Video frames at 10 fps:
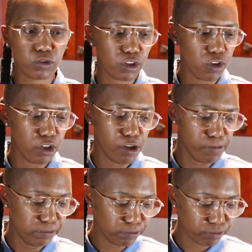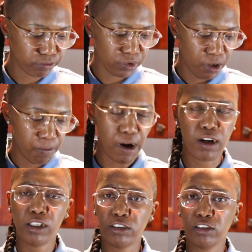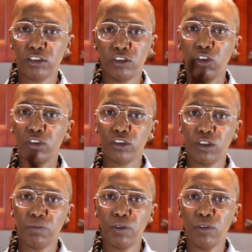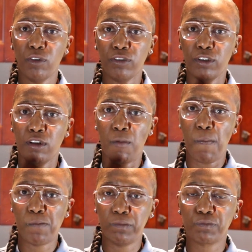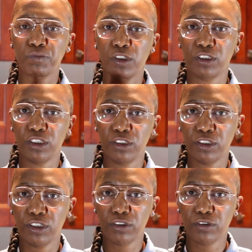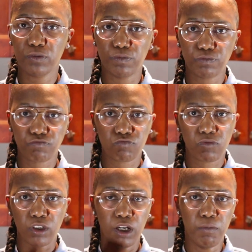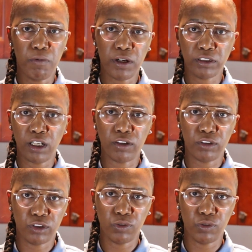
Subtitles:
So good. By us just doing simple on the seasonings, it brings out the